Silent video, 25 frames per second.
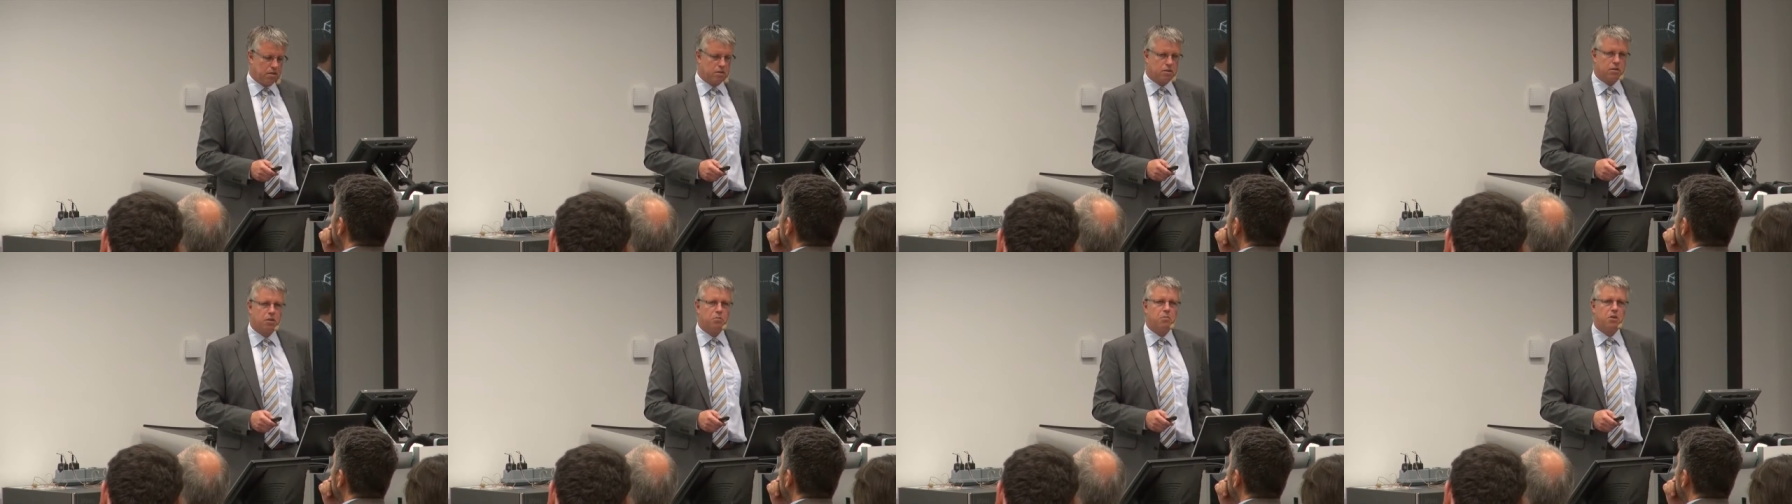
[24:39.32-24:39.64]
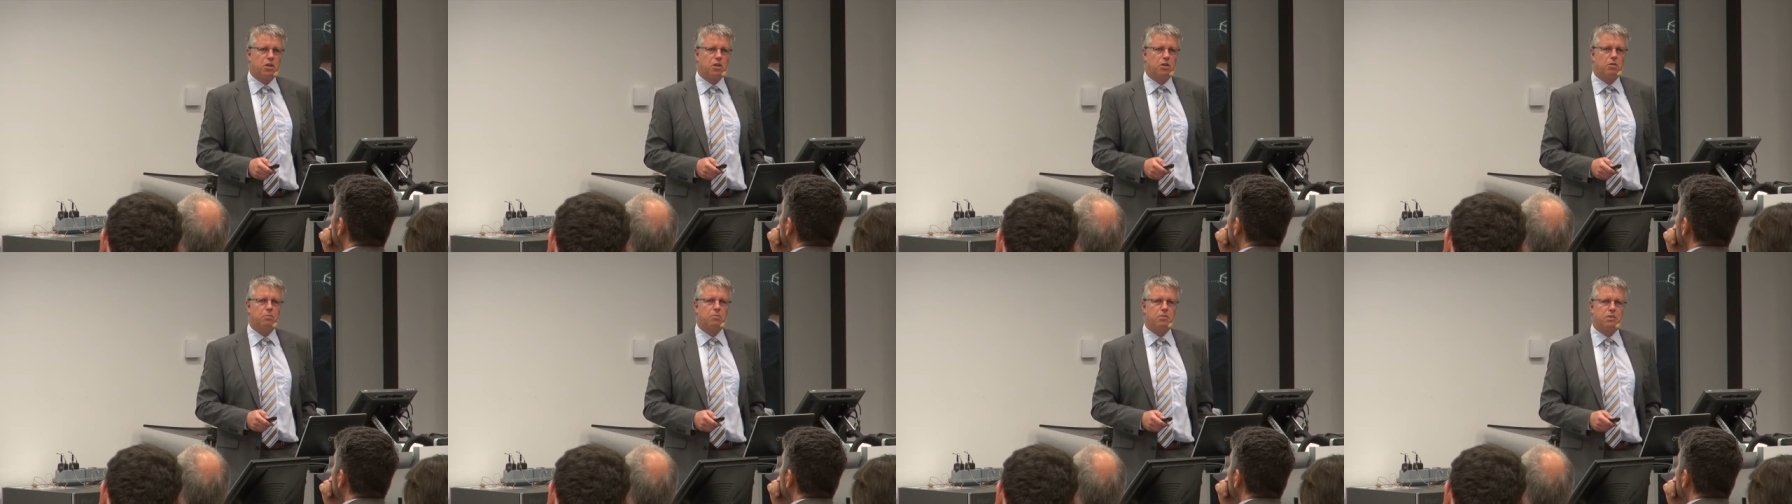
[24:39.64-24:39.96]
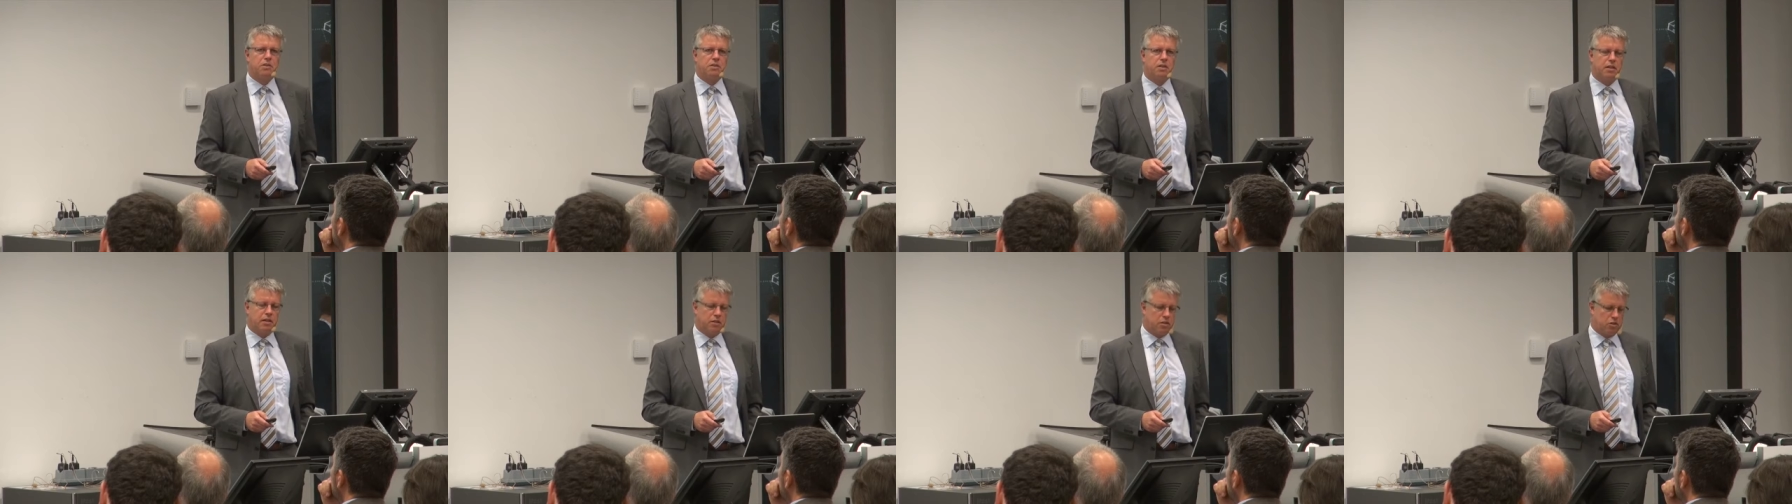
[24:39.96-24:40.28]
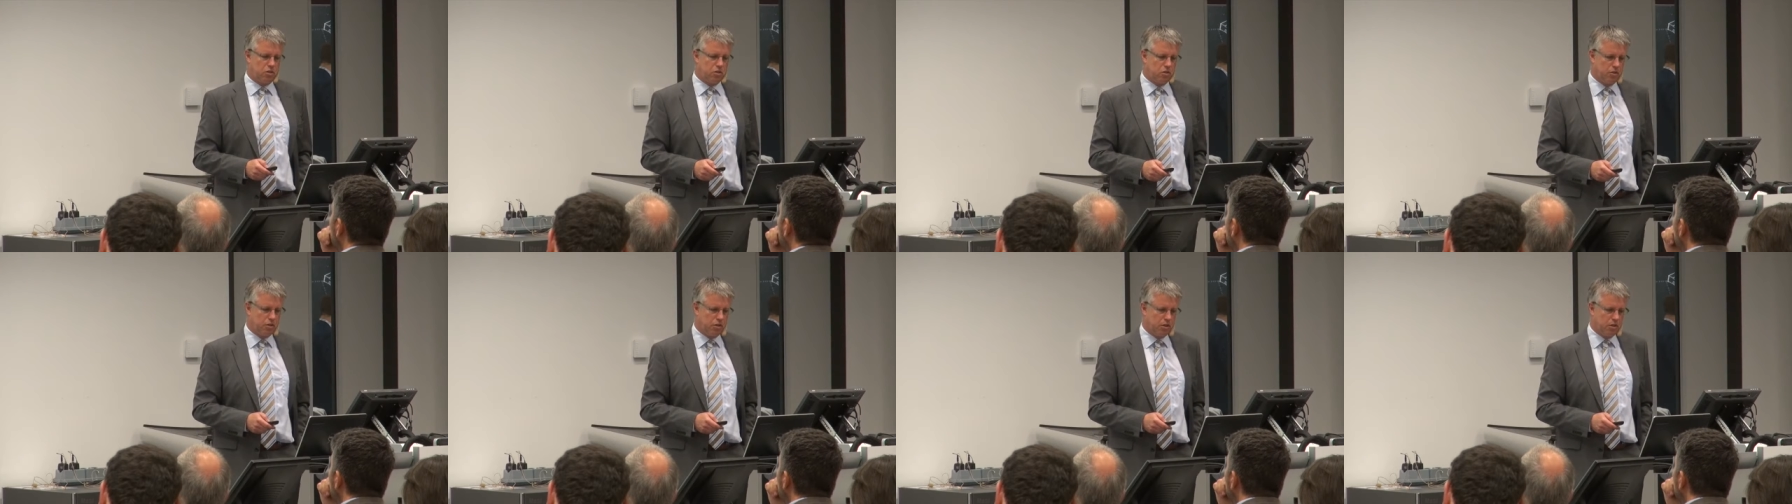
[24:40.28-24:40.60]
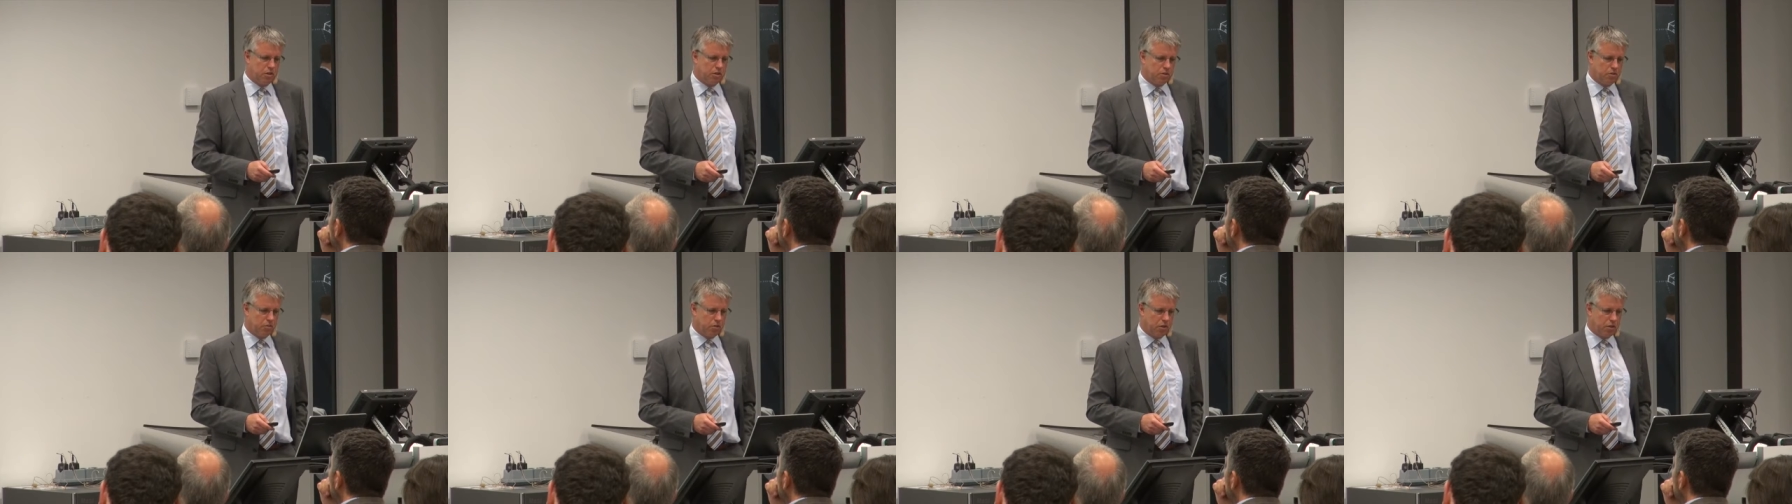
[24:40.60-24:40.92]
some companies are
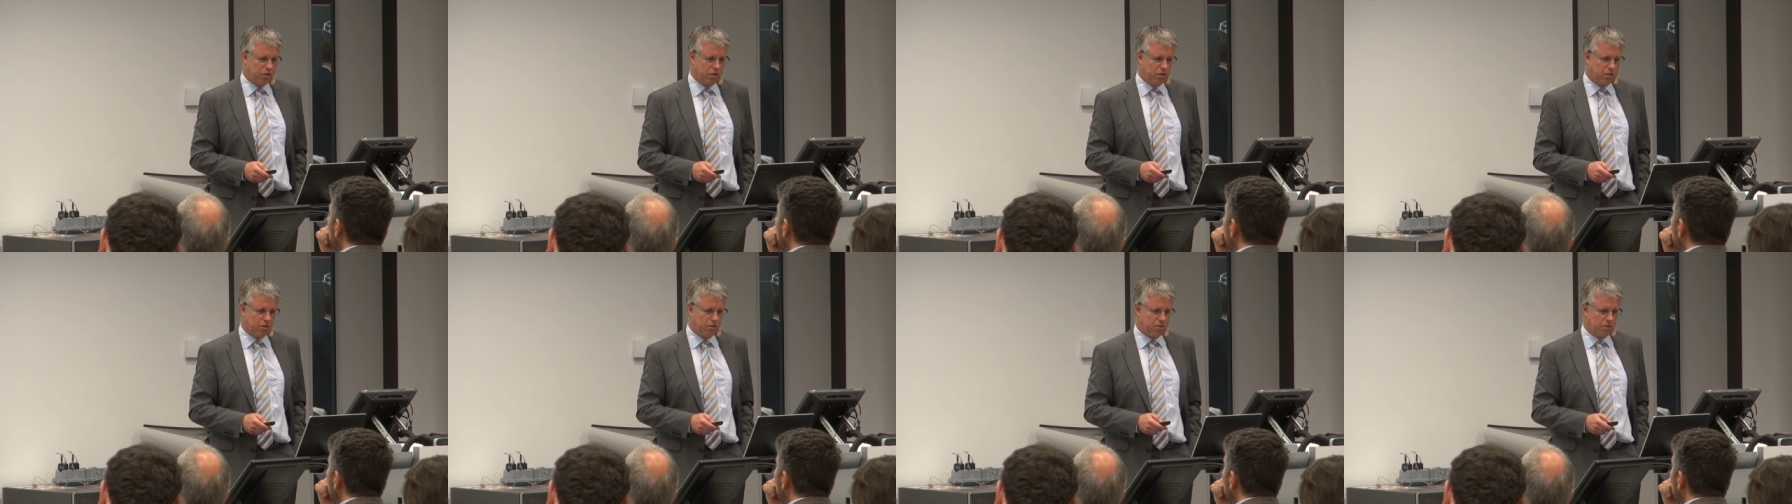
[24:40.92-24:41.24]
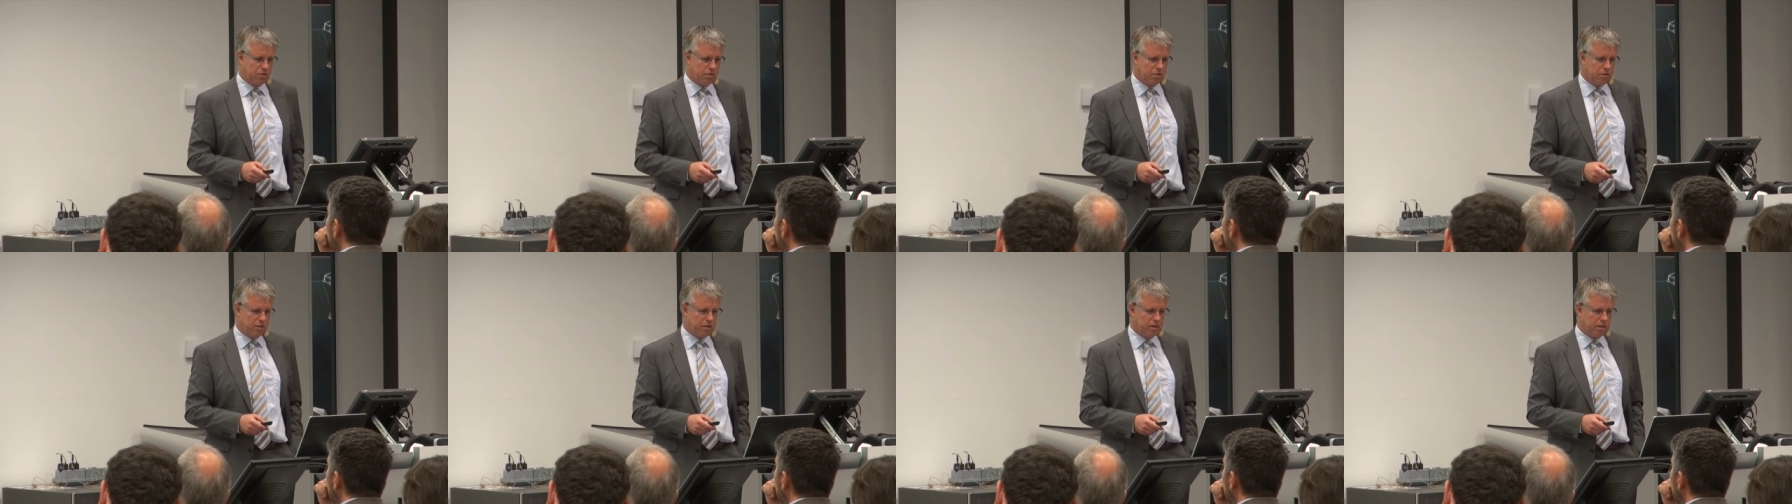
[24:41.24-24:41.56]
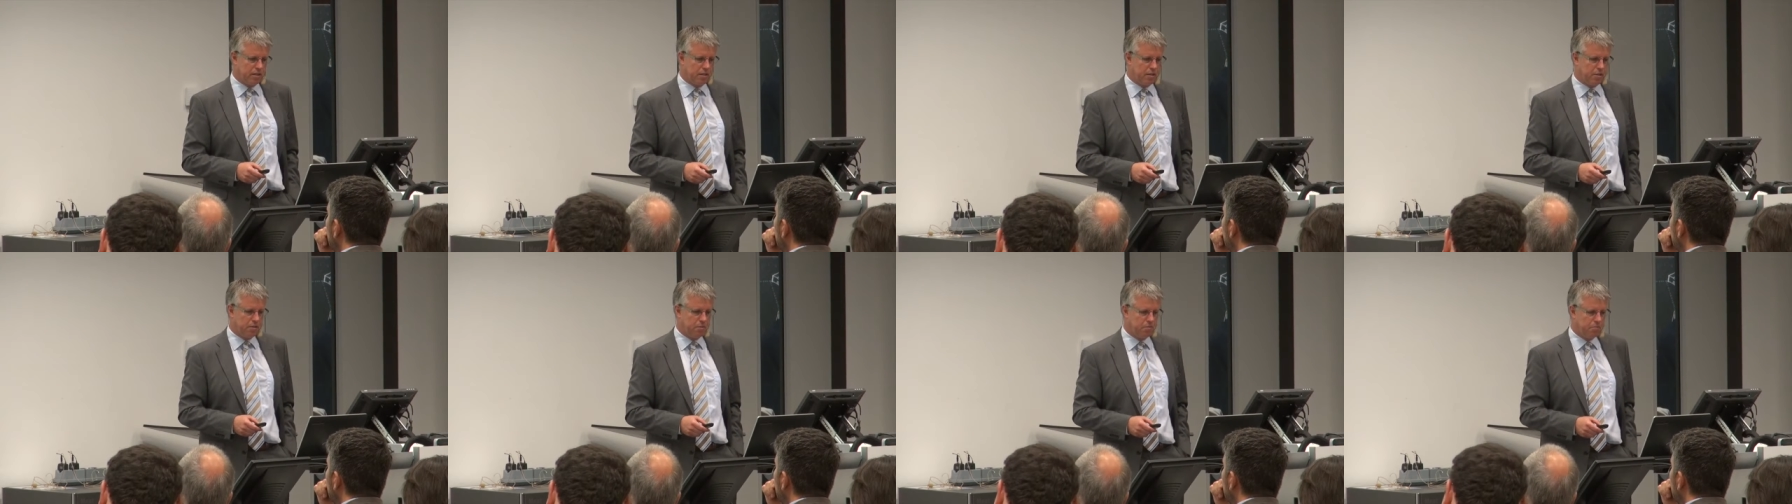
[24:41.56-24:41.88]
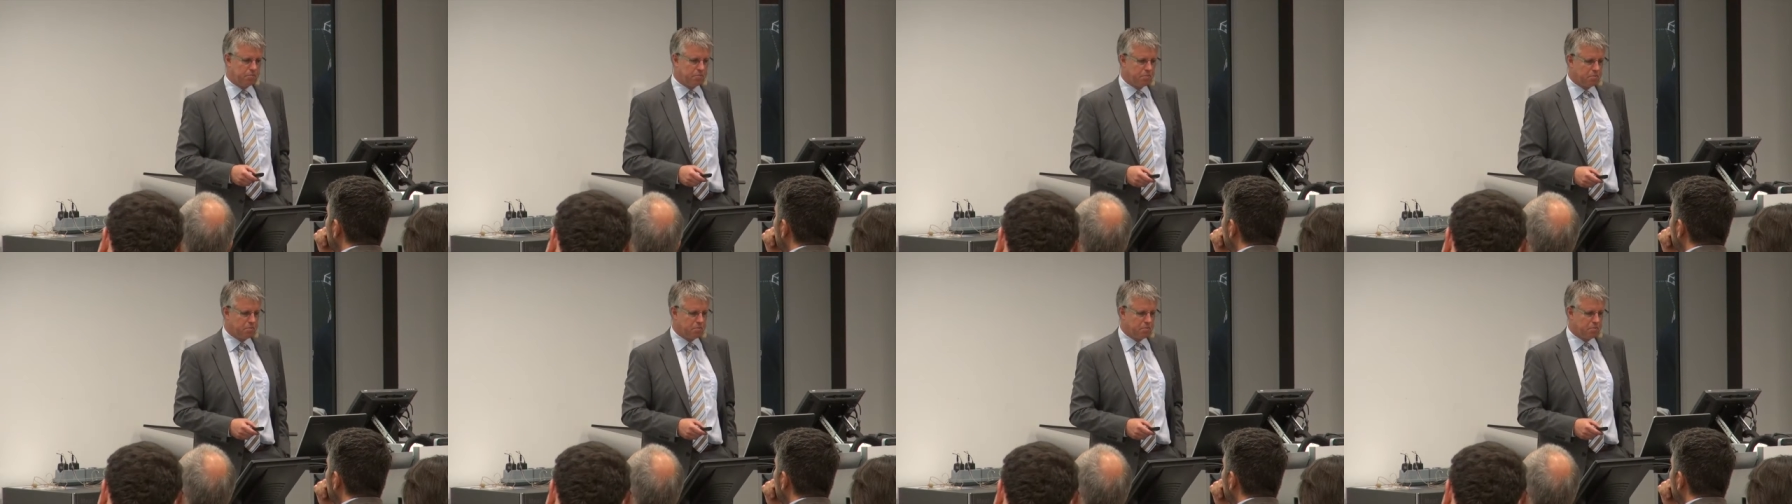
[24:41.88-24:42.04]
actually working on today.